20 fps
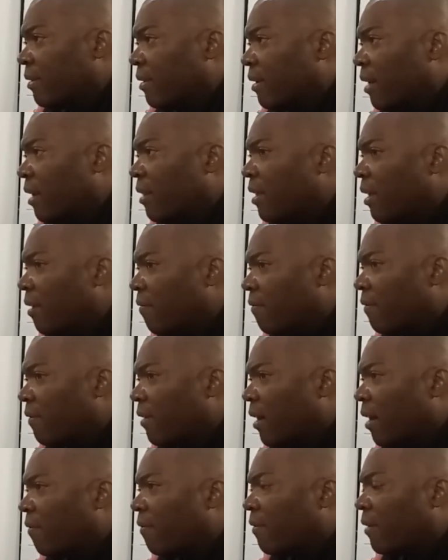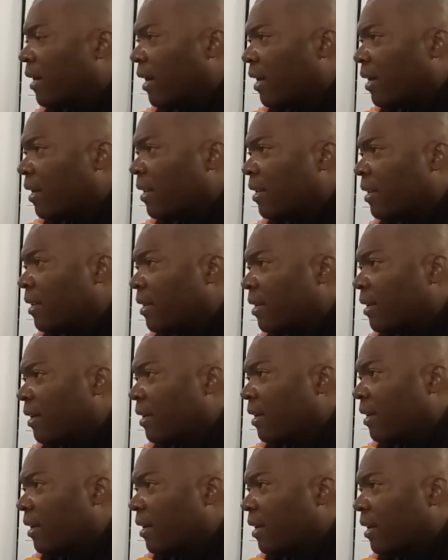And they have, have gained
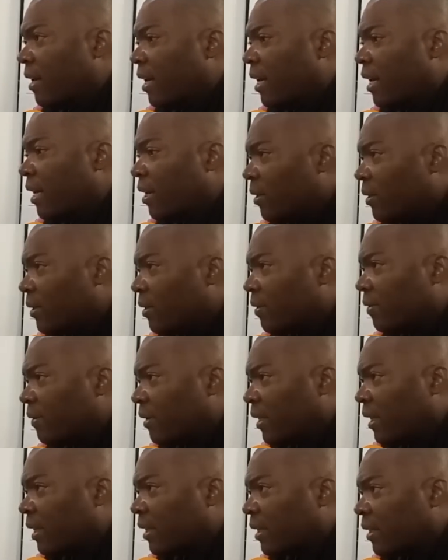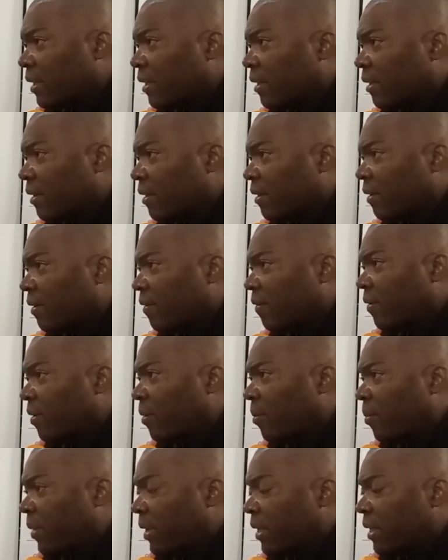a lot of things
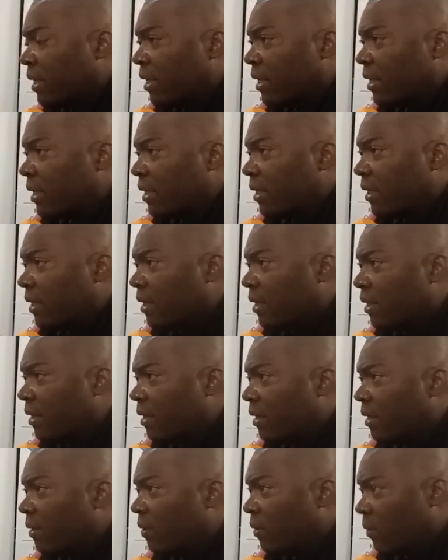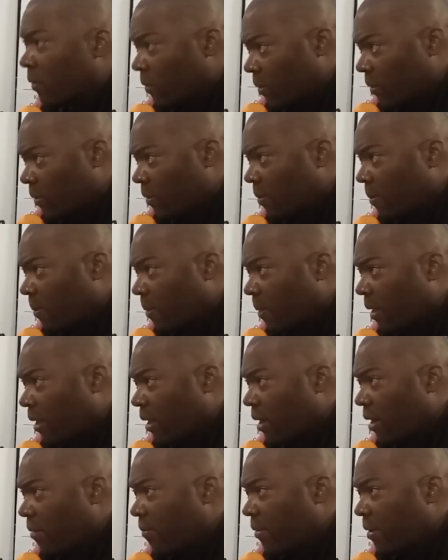from President Lungu.
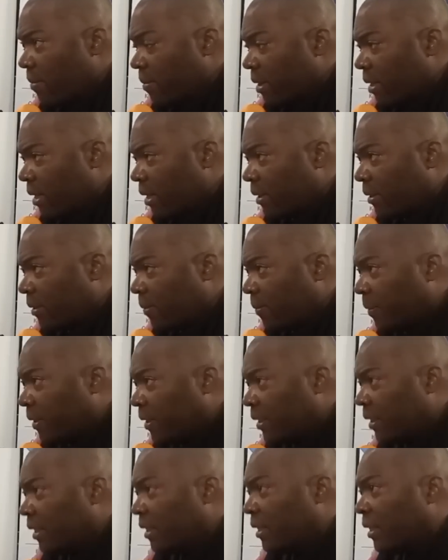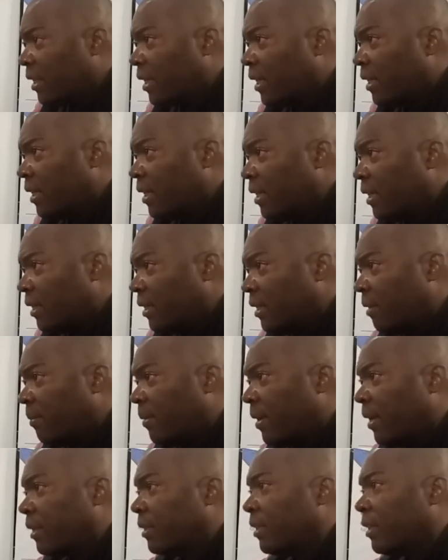Remember that President Hakainde
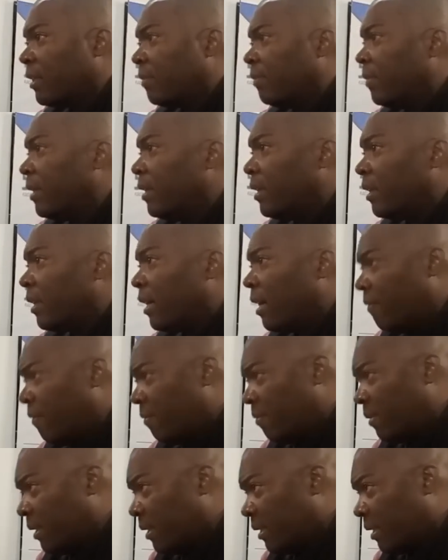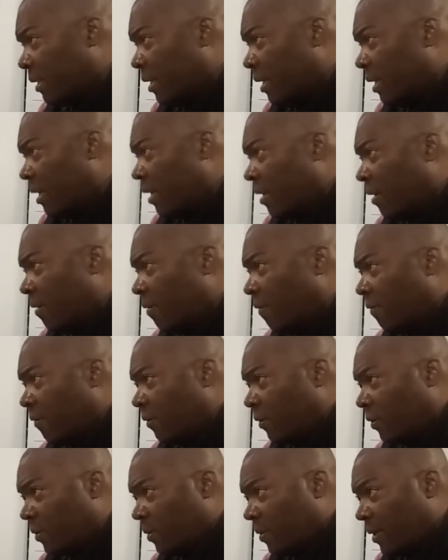Hichilema has just been in government for
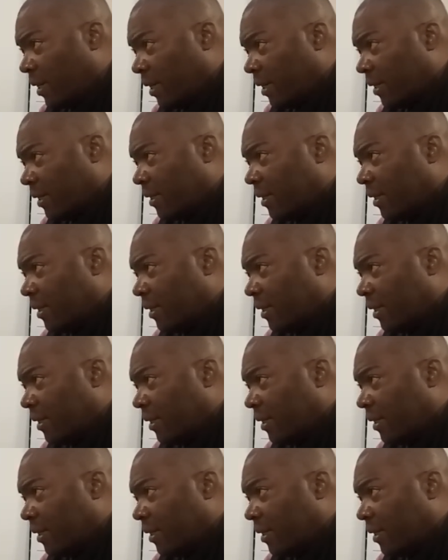two years.